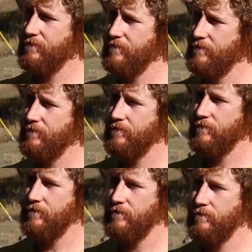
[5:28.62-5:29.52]
You don't
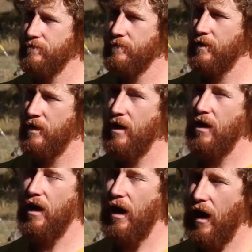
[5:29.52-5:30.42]
try to insulate the
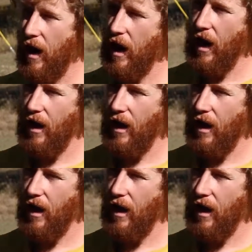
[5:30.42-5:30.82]
sides?